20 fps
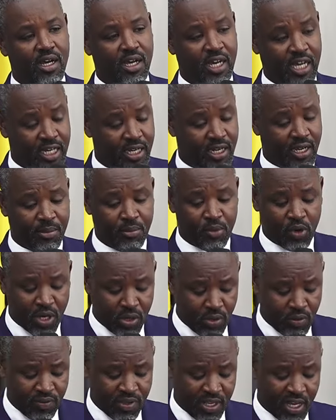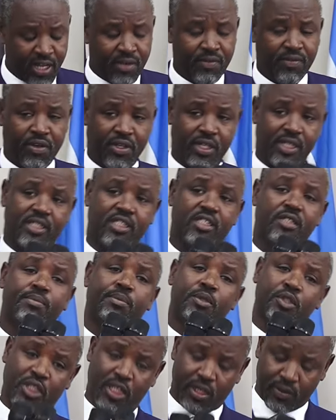and I'm one of the advocates
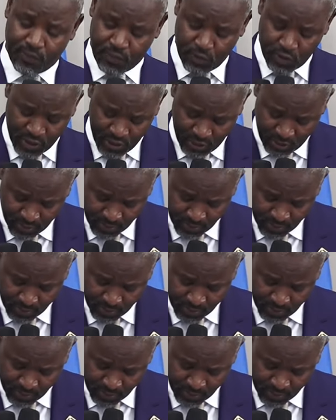pushing for it.